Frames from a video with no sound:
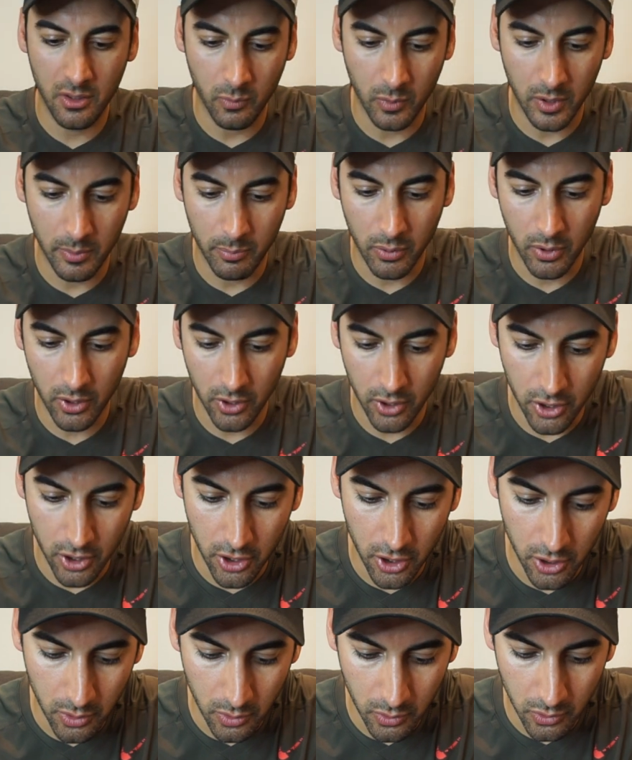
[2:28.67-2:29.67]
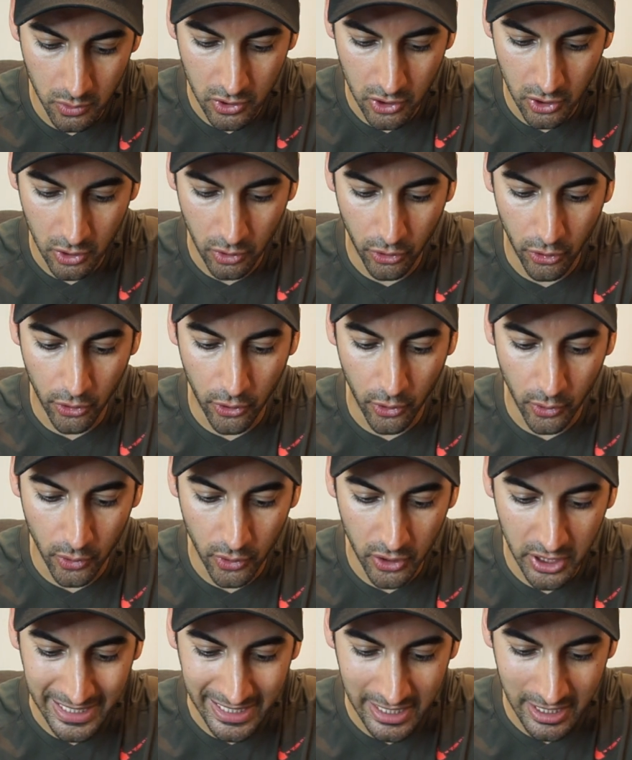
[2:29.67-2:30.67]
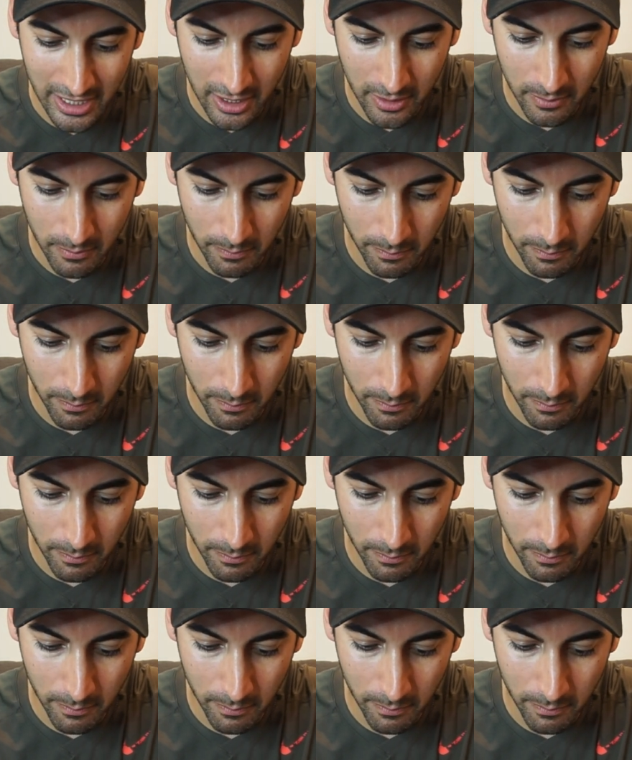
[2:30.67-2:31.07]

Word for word: we produced thirty